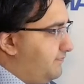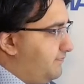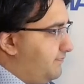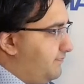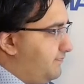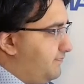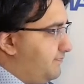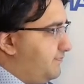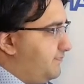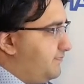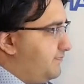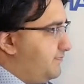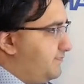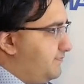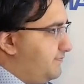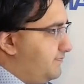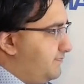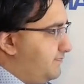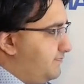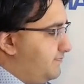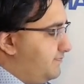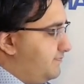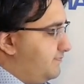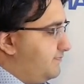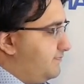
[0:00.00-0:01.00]

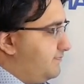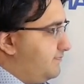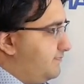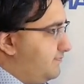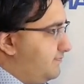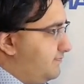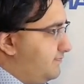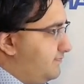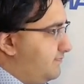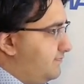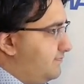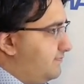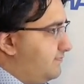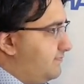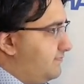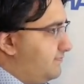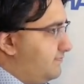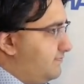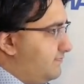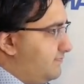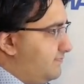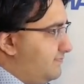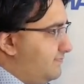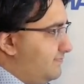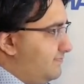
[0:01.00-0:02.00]

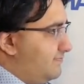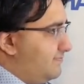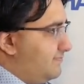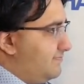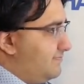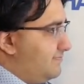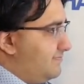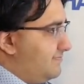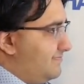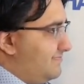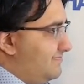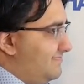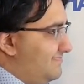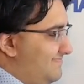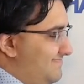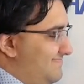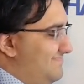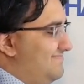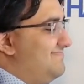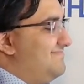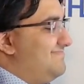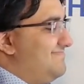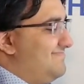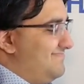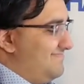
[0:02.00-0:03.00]

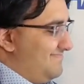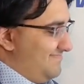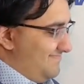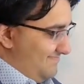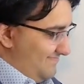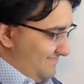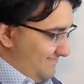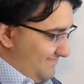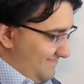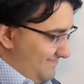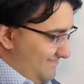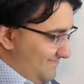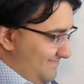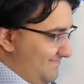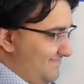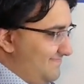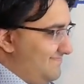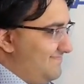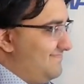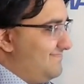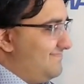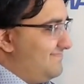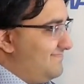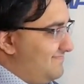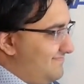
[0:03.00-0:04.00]

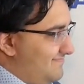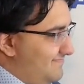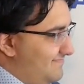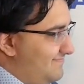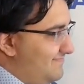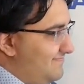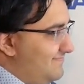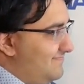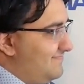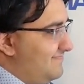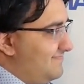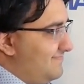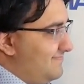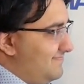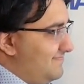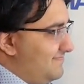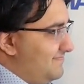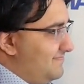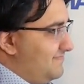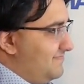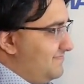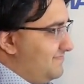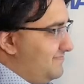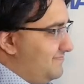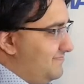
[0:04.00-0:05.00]

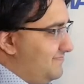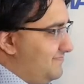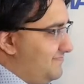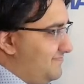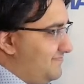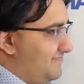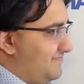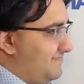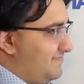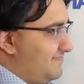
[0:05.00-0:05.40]
This person isn't speaking.